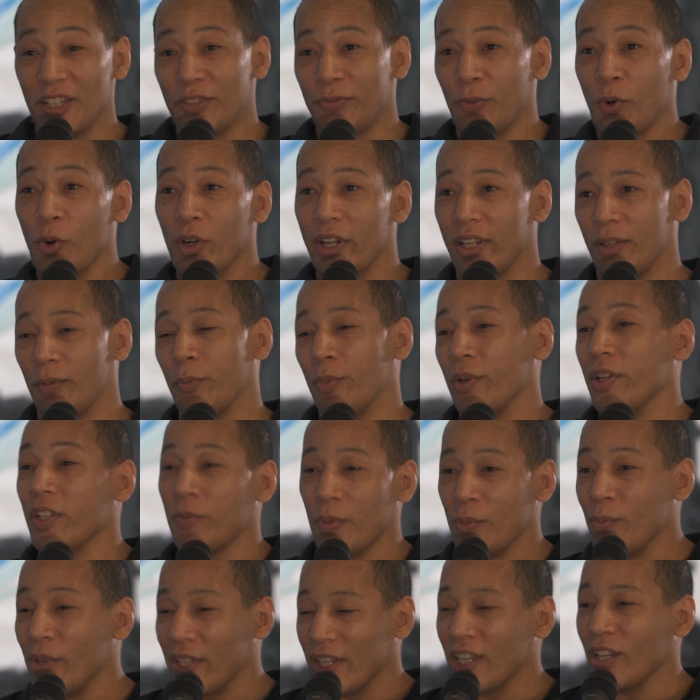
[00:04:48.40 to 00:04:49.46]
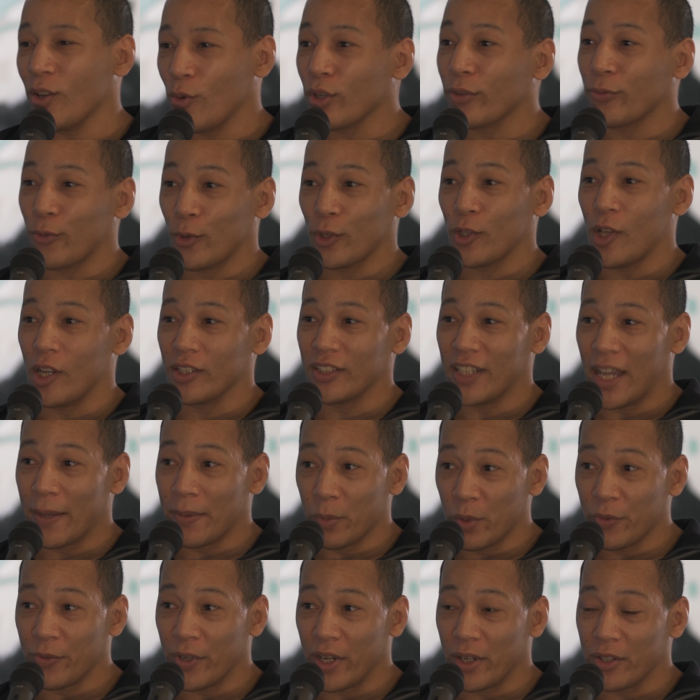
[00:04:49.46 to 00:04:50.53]
And he's 40, but he's been making it work for a long
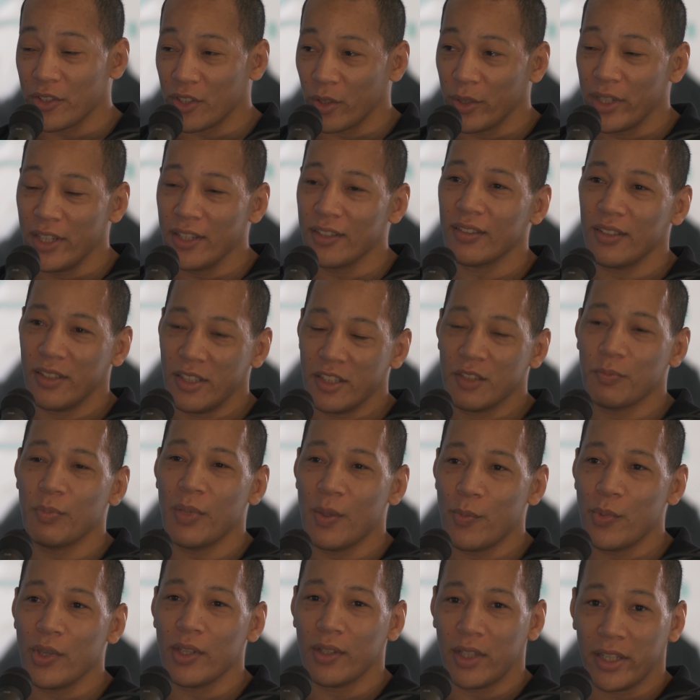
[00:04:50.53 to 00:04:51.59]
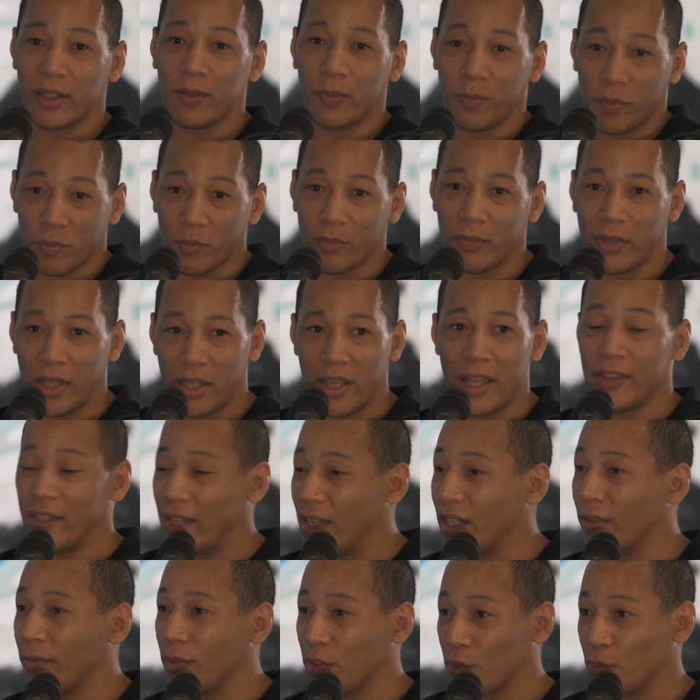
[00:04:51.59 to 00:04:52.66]
time, to be fair. So he's maybe like at
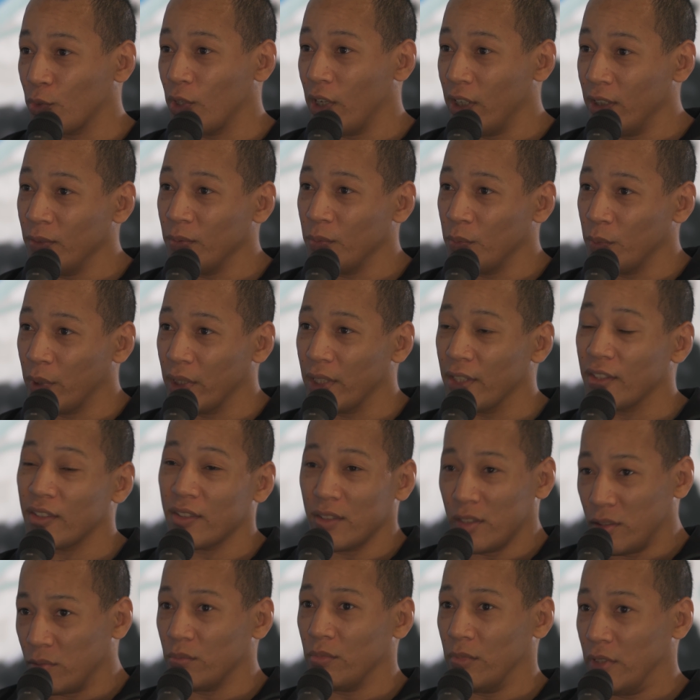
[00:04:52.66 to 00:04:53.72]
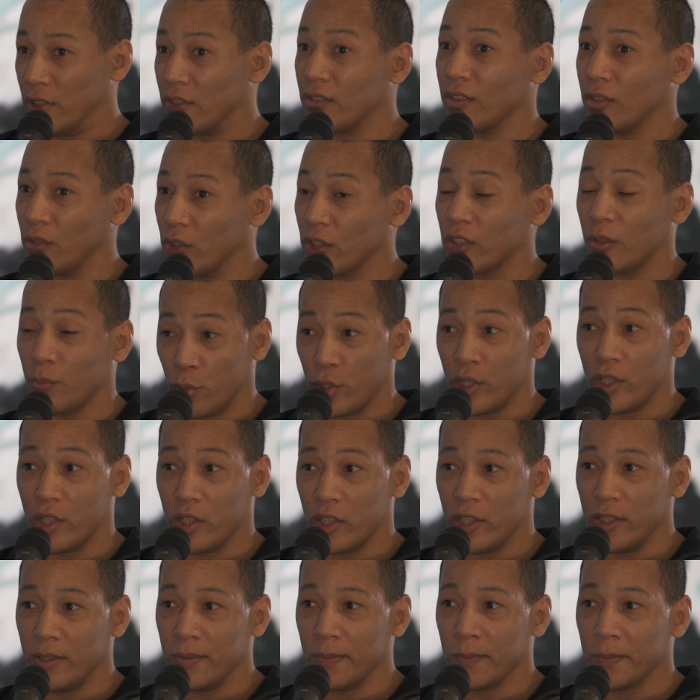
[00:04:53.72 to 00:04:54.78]
the end of his run, but he's still looking pretty
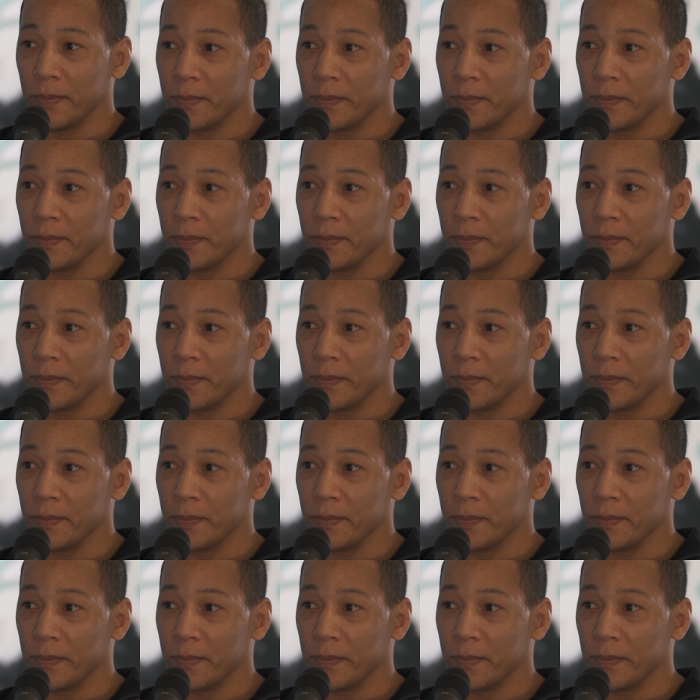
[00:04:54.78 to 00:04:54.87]
good.